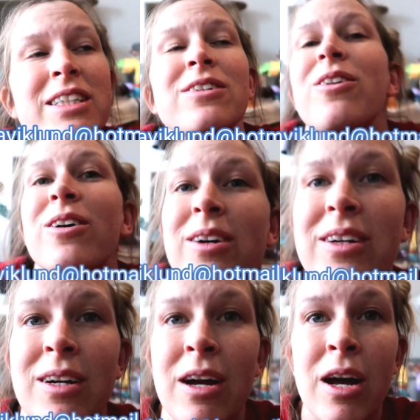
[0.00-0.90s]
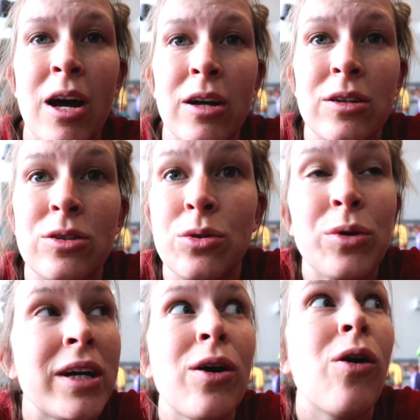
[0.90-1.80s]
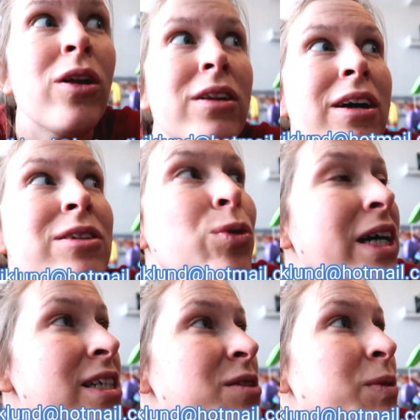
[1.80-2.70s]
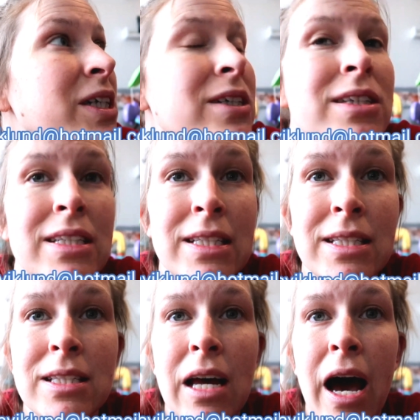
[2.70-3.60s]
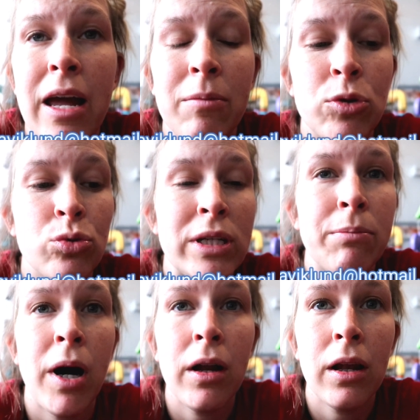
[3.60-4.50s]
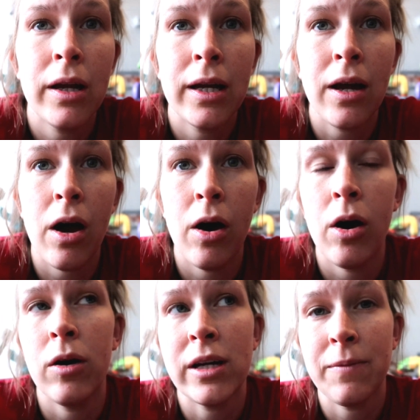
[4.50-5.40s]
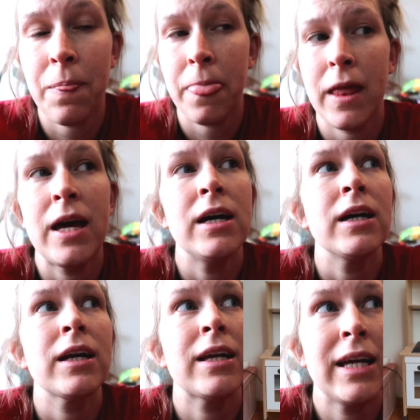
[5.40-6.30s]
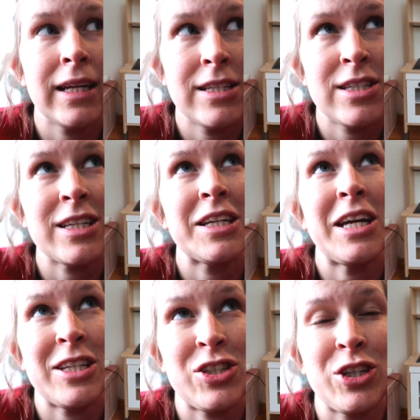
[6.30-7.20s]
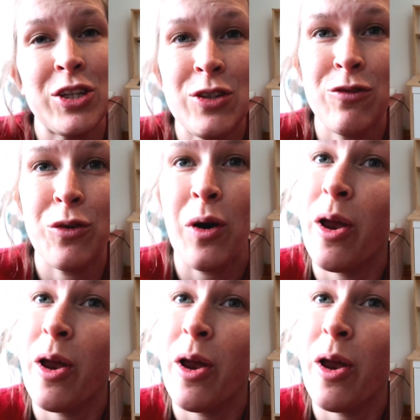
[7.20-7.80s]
it or do it all at once, because I am remodeling a kids kitchen for